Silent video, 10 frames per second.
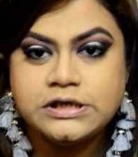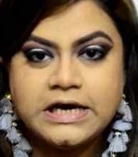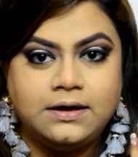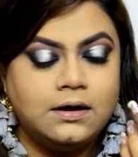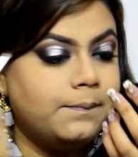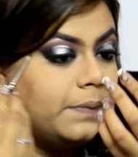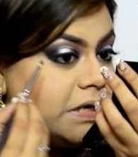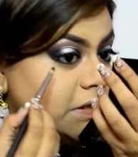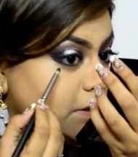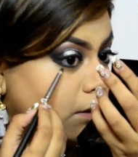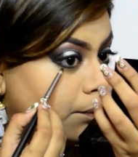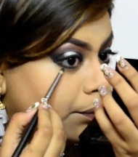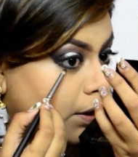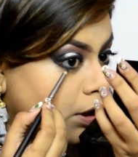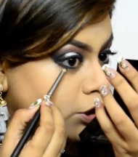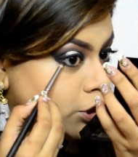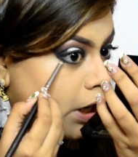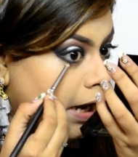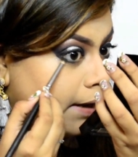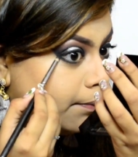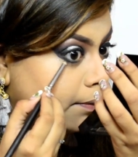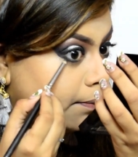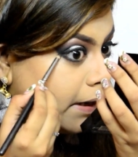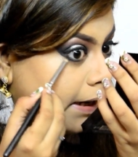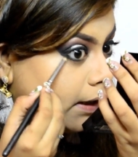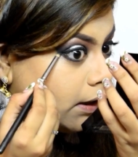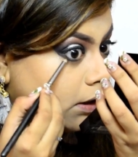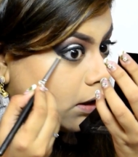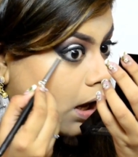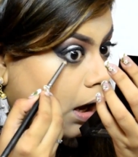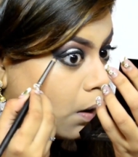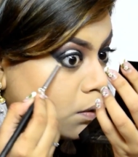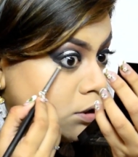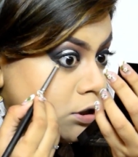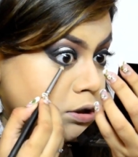taking a pencil brush, I'll be blending it out.